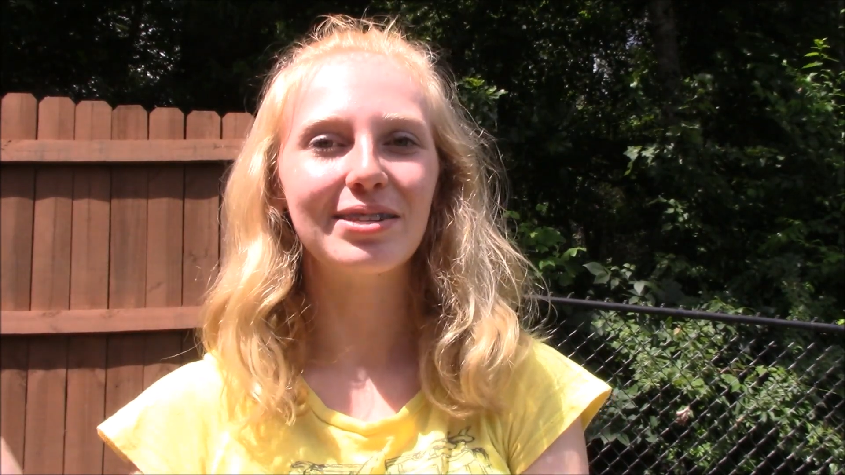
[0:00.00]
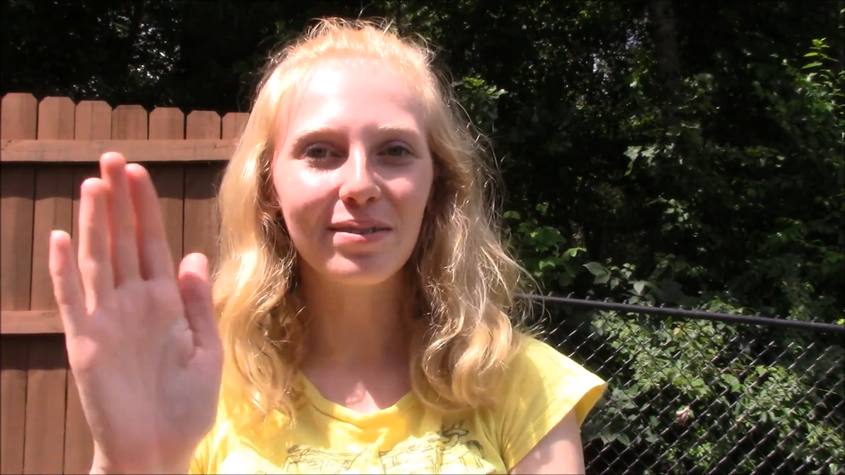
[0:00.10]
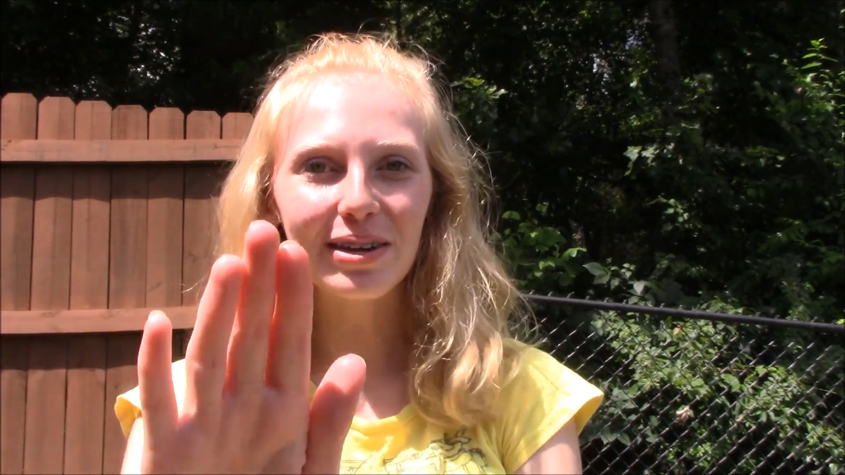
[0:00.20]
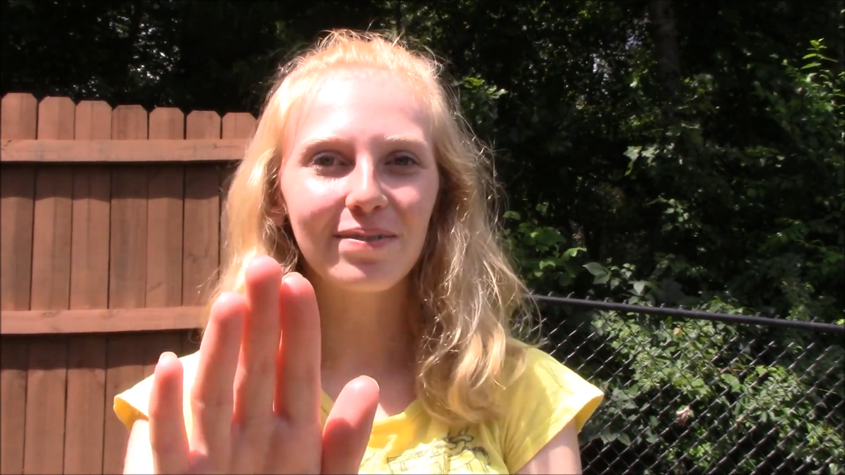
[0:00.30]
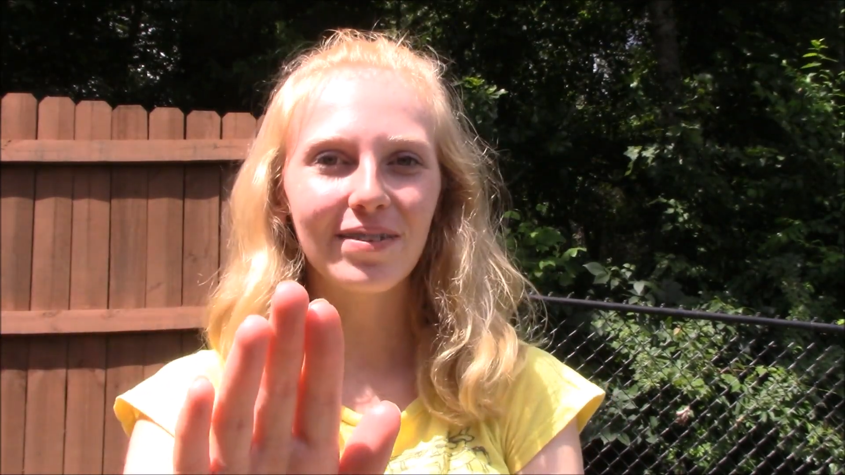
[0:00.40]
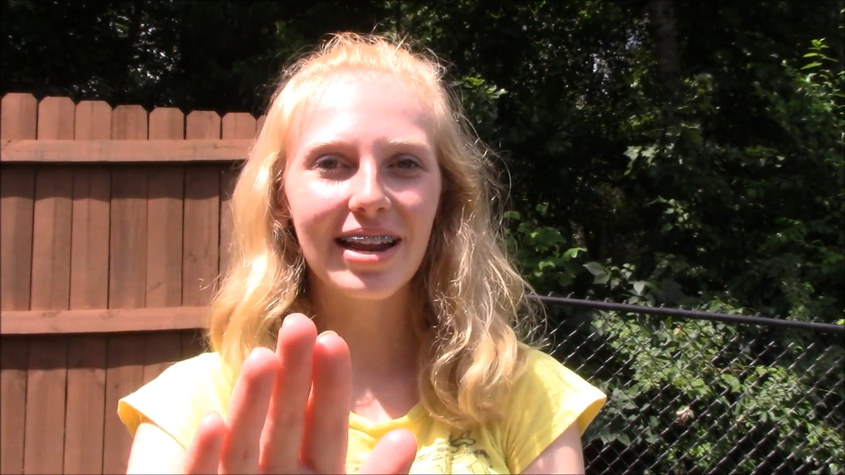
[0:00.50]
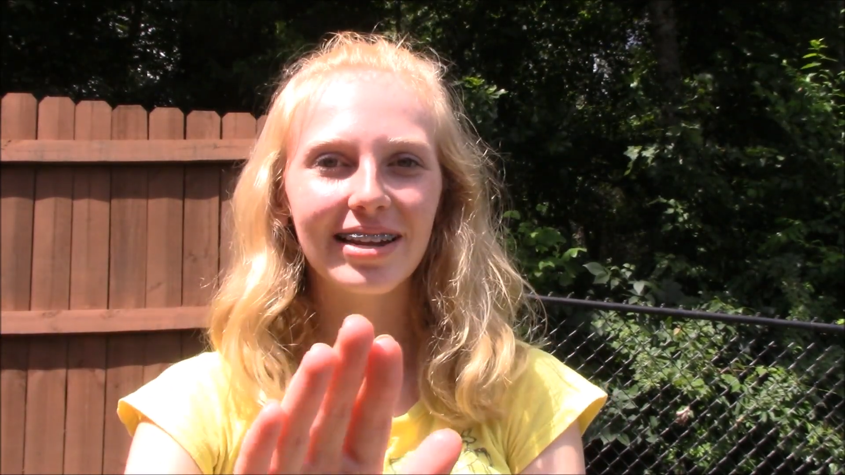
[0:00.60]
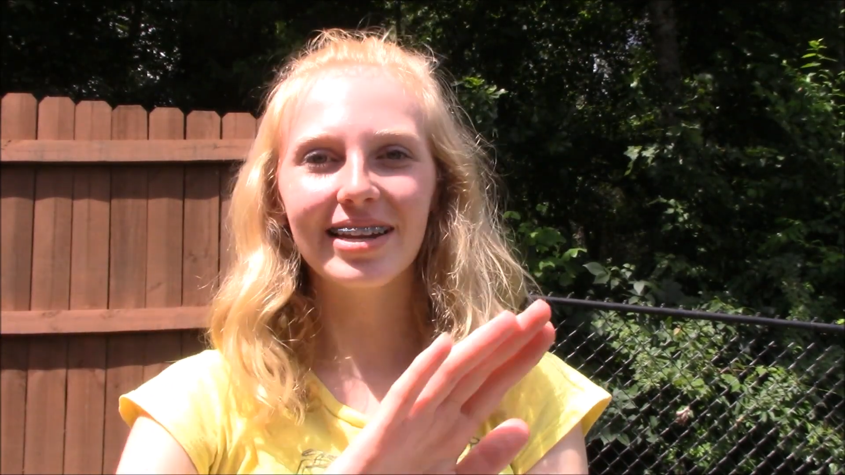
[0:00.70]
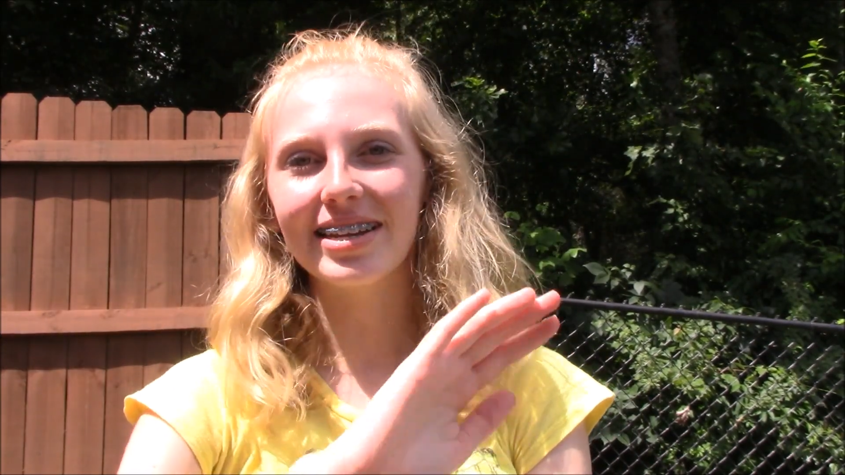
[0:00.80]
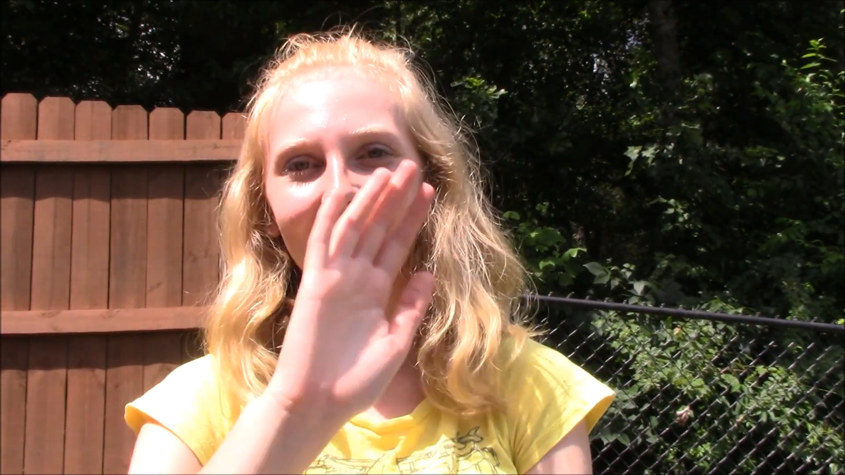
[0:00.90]
Don't get
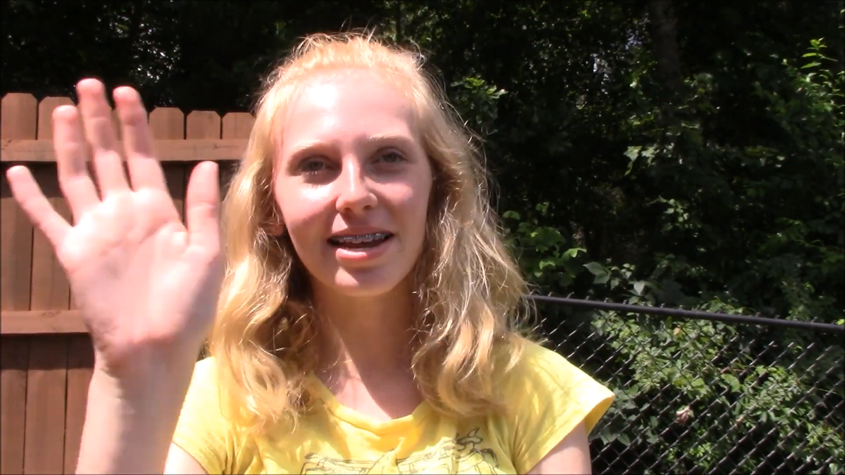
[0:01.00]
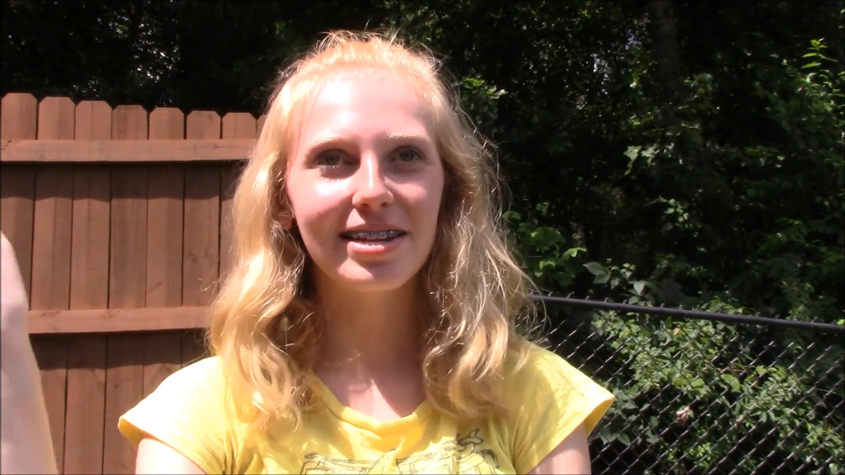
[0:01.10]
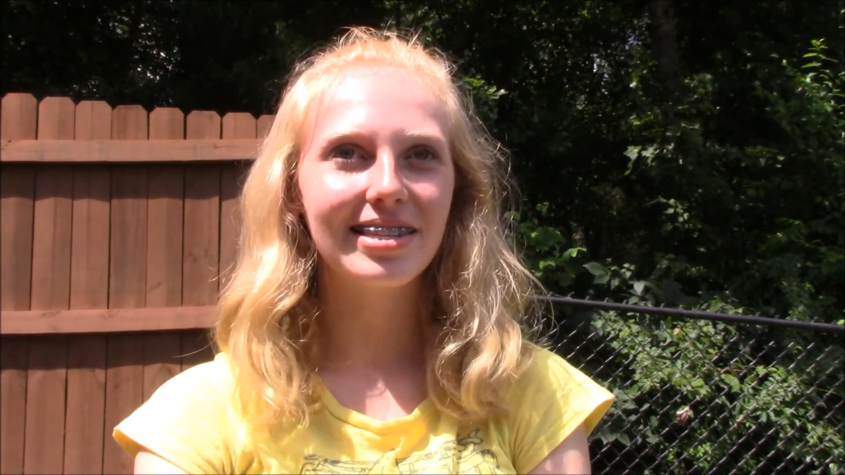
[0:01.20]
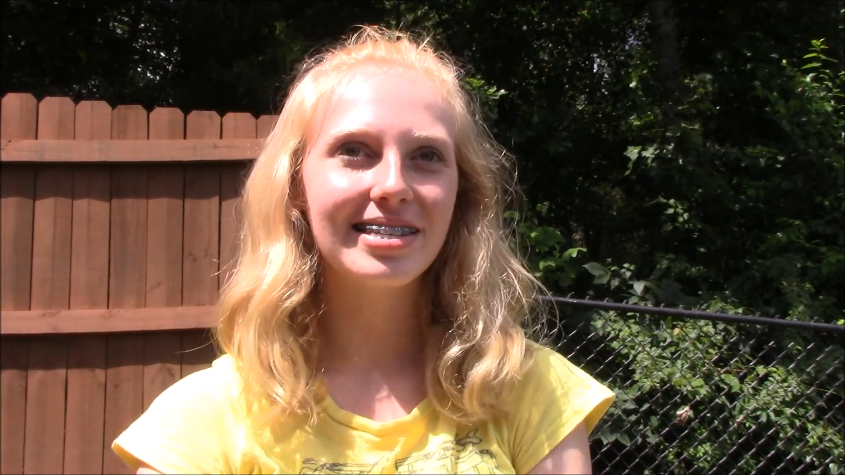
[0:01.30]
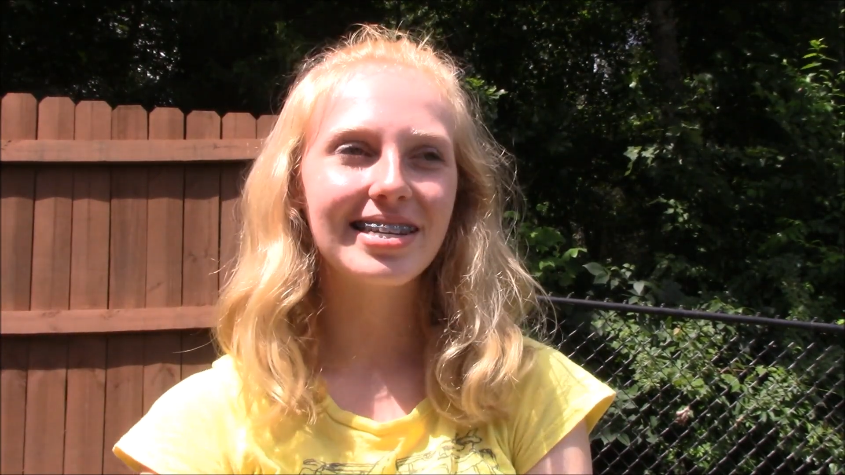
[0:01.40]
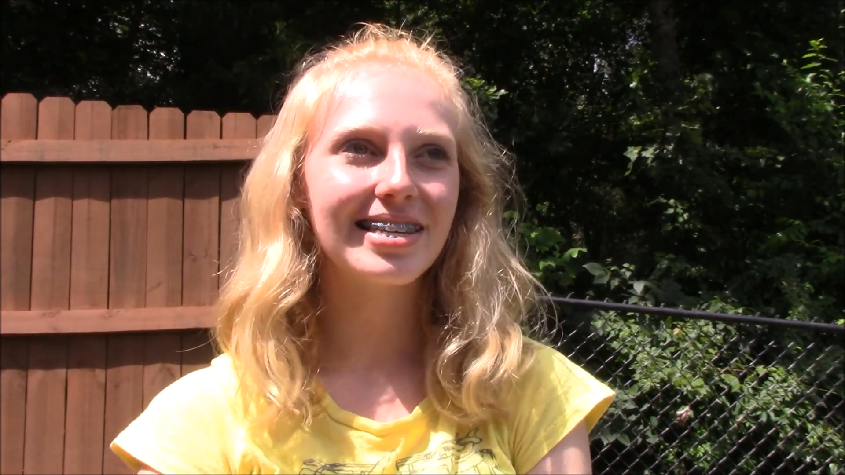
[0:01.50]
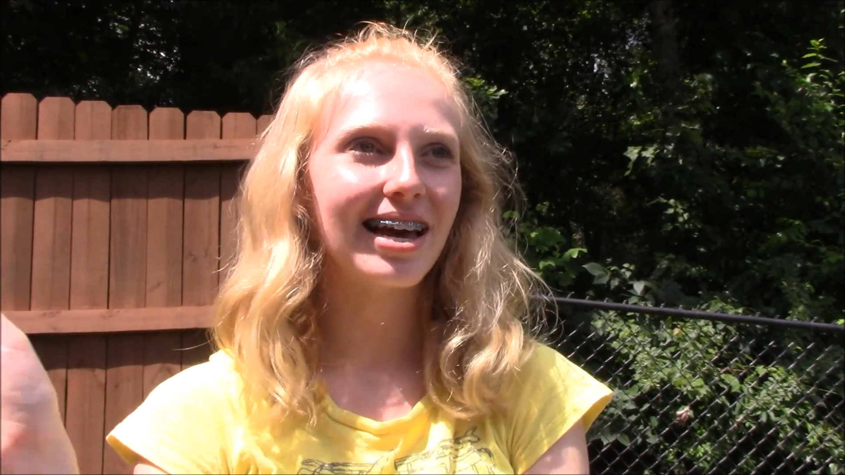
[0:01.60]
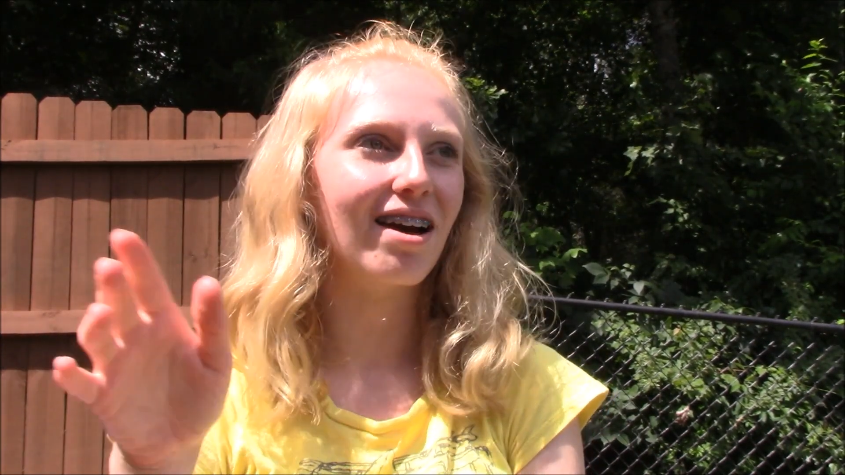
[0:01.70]
offended, it, uh, this doesn't